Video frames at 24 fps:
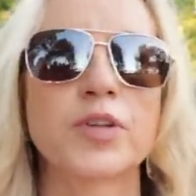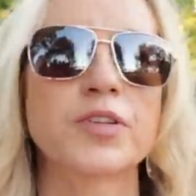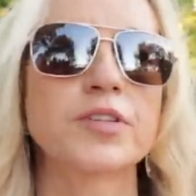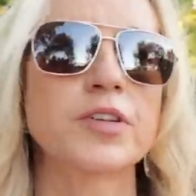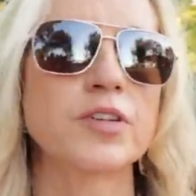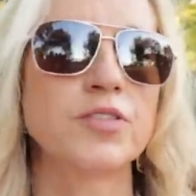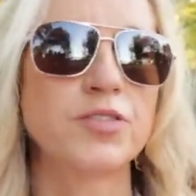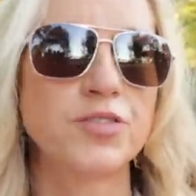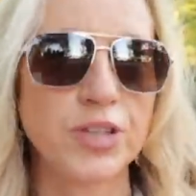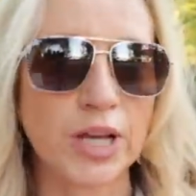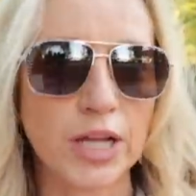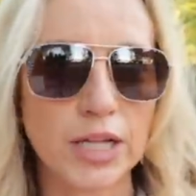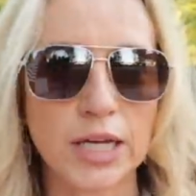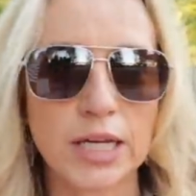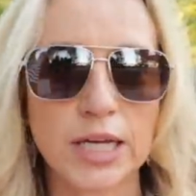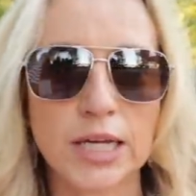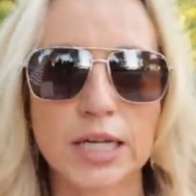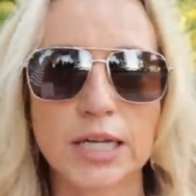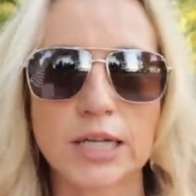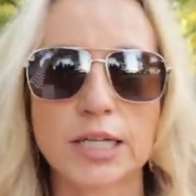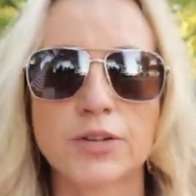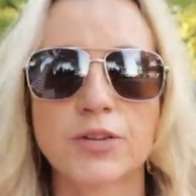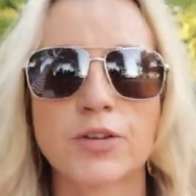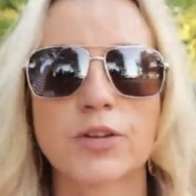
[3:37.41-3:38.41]
It's a
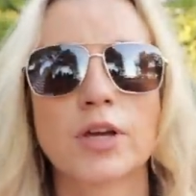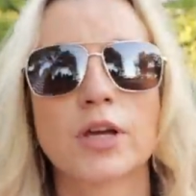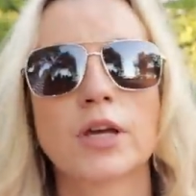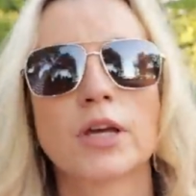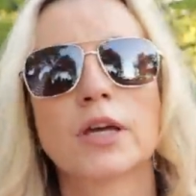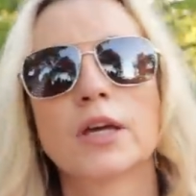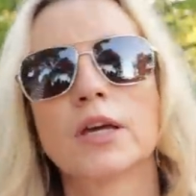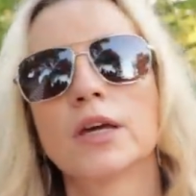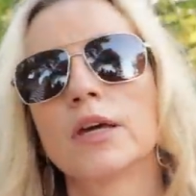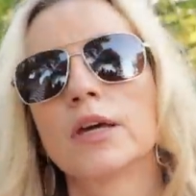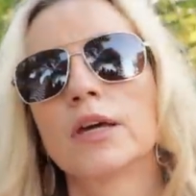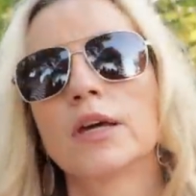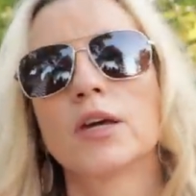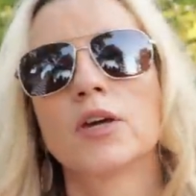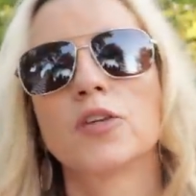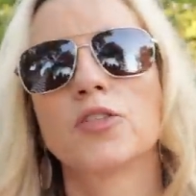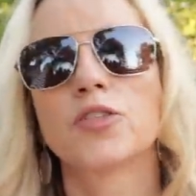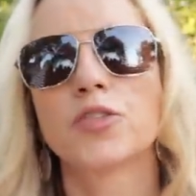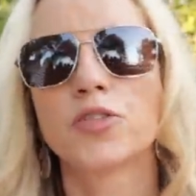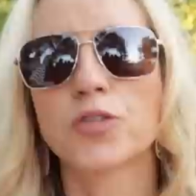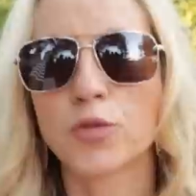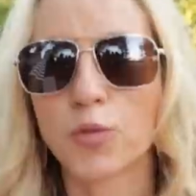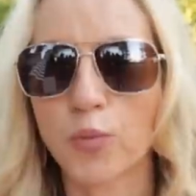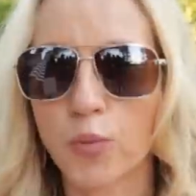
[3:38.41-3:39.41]
delicate
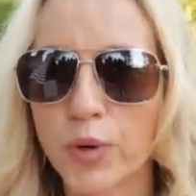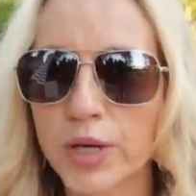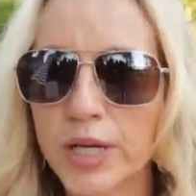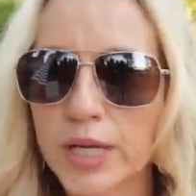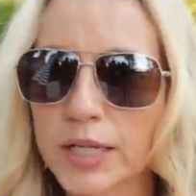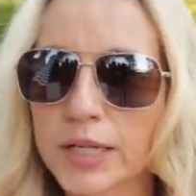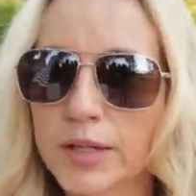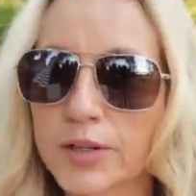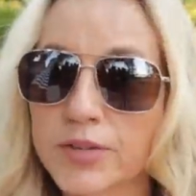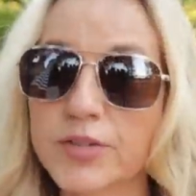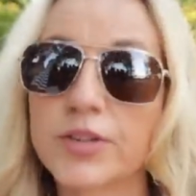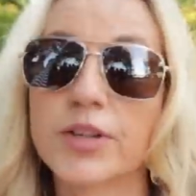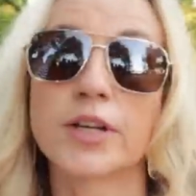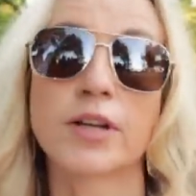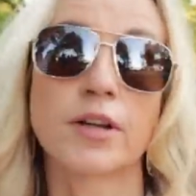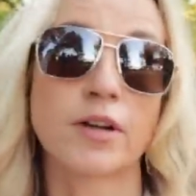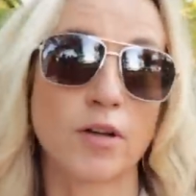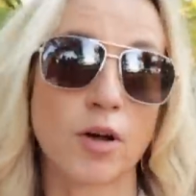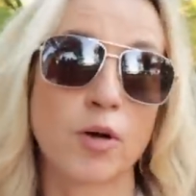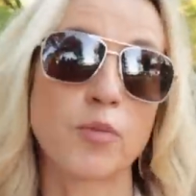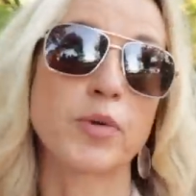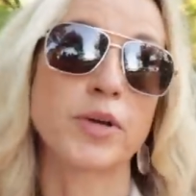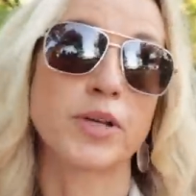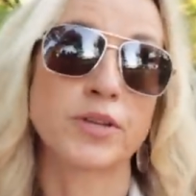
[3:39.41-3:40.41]
sweetness, and
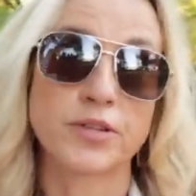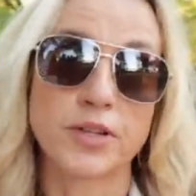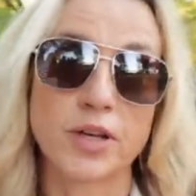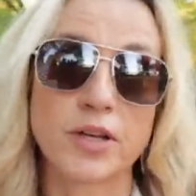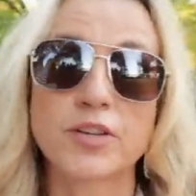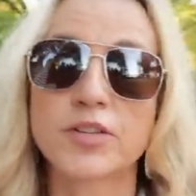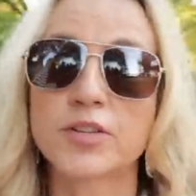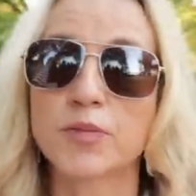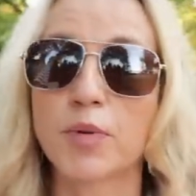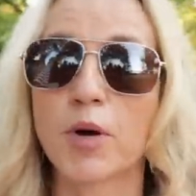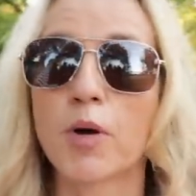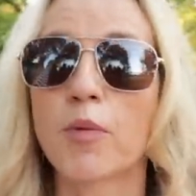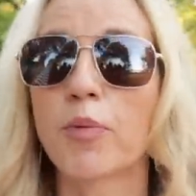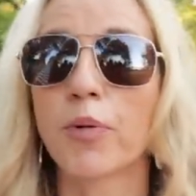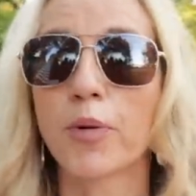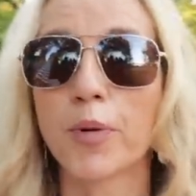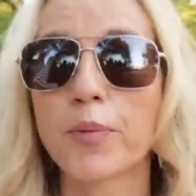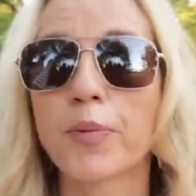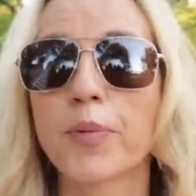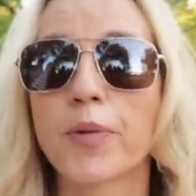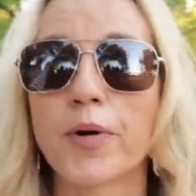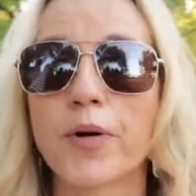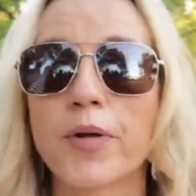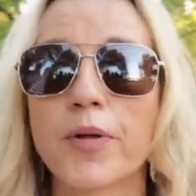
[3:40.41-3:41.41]
it does smell
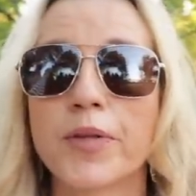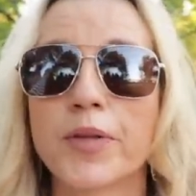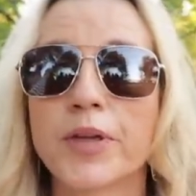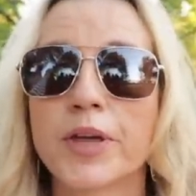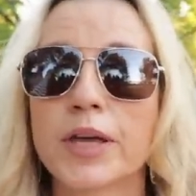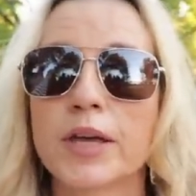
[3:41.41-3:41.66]
purple.